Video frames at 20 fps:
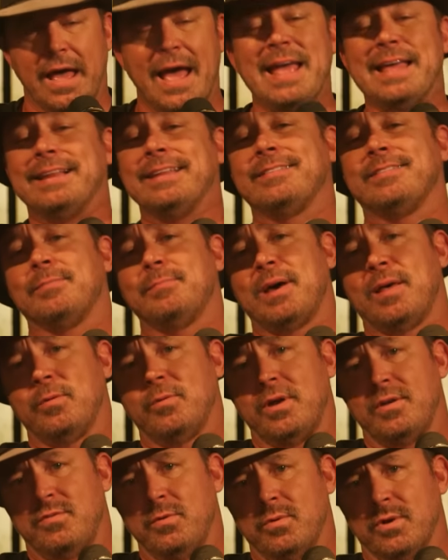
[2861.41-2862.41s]
Hey, listen, by the
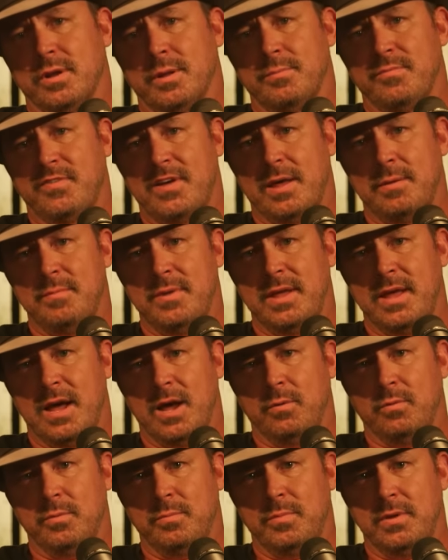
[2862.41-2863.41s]
way, if you want to come find me,
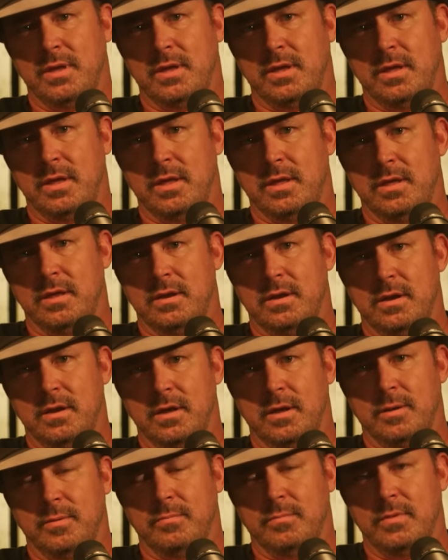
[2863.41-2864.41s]
I will be in,
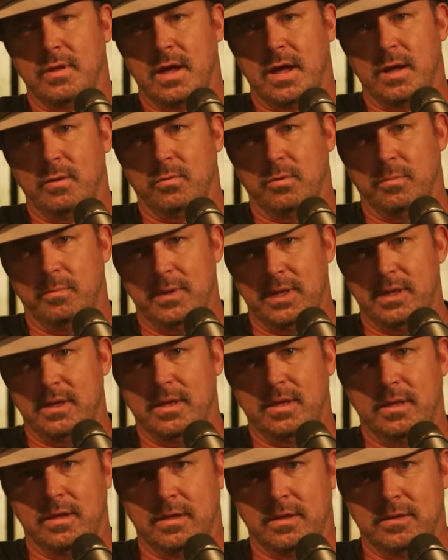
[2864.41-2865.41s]

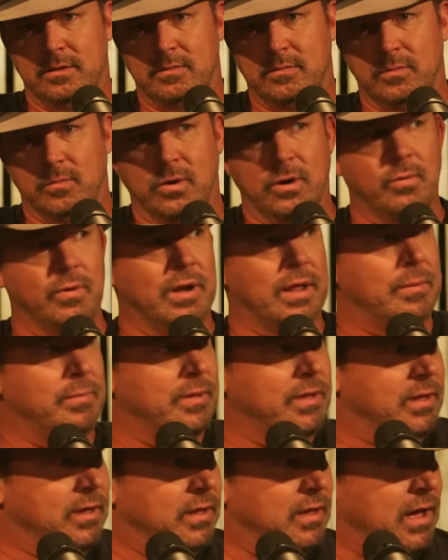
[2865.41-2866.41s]
where will I
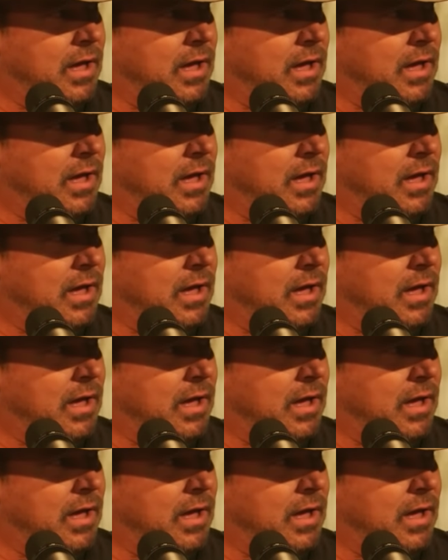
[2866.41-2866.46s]
be?